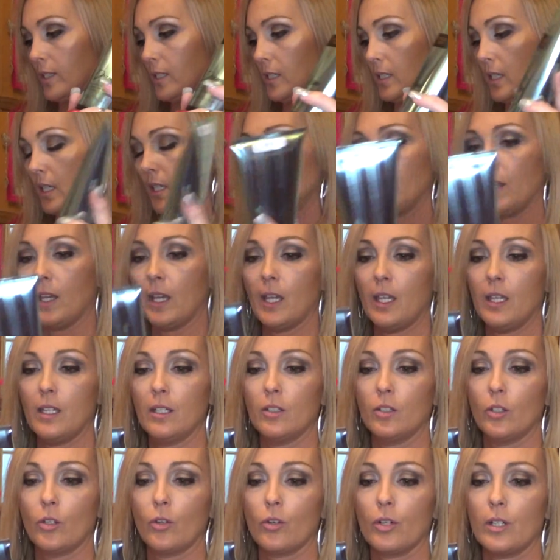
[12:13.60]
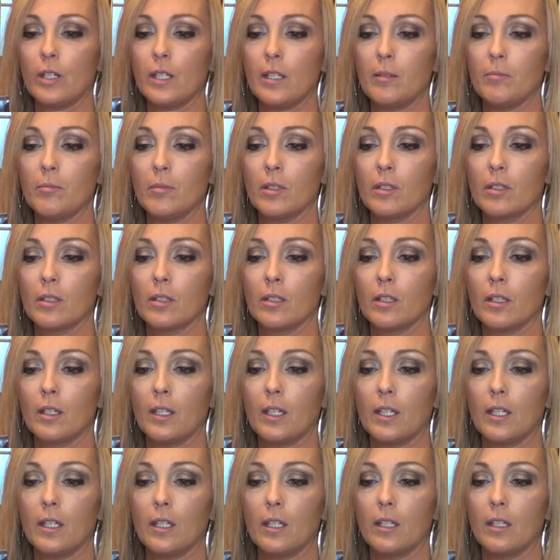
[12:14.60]
seen the hand cream
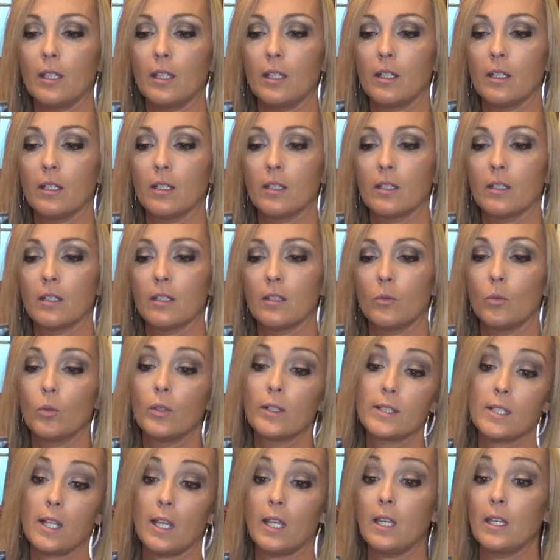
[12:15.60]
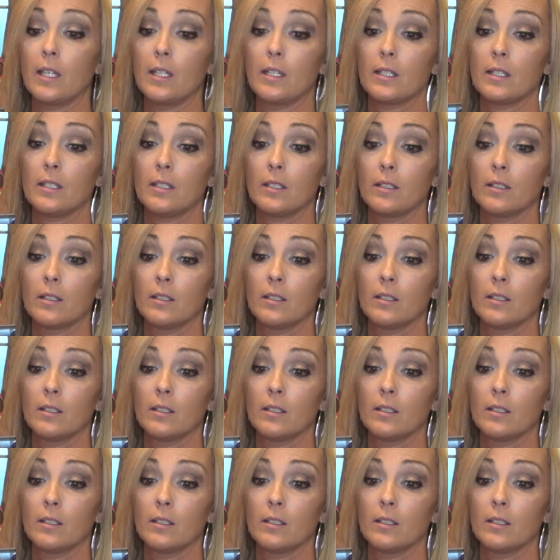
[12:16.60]
and what's well, hand,